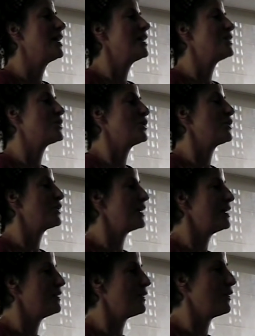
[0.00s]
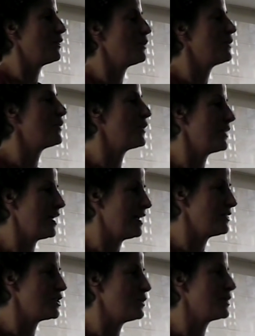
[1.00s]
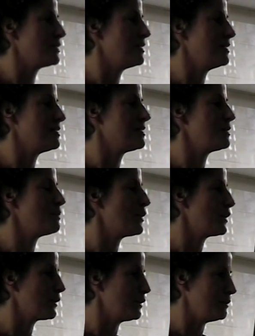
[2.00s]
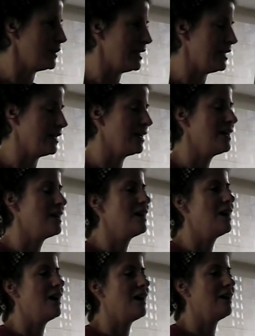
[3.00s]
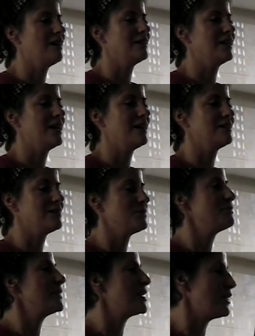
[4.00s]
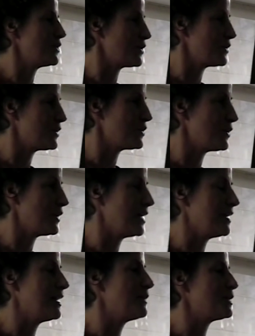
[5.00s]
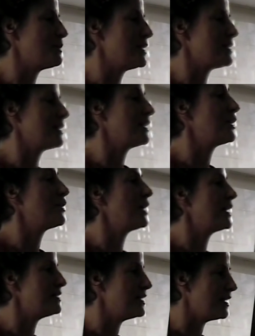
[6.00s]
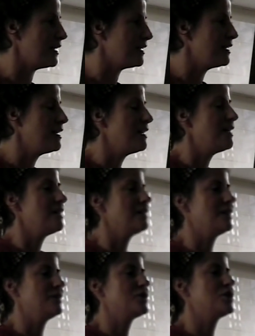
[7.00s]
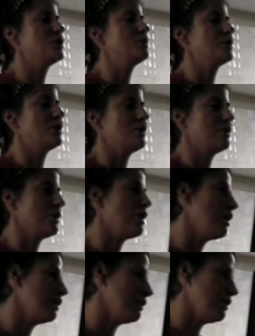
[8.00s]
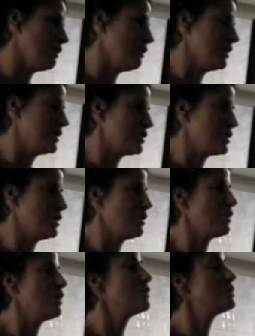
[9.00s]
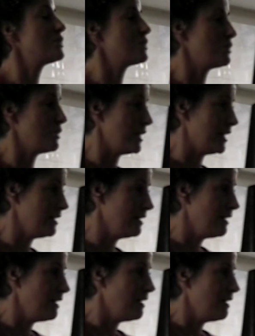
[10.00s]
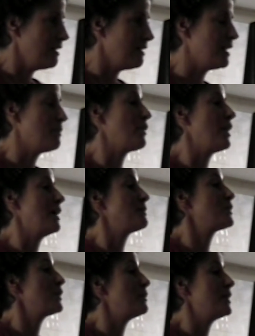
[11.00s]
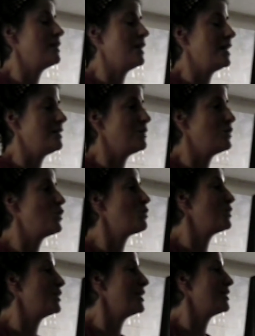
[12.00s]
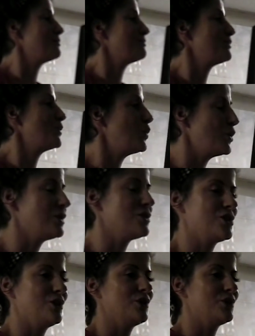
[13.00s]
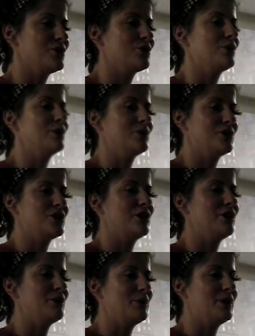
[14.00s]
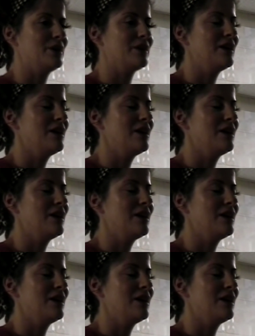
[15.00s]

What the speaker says: So you're going to hear her refer to that. She went to this support group meeting and tells her story, and that was basically her idea, that if she would go to the Congo and share her own story, that perhaps women that normally wouldn't share their story would share it with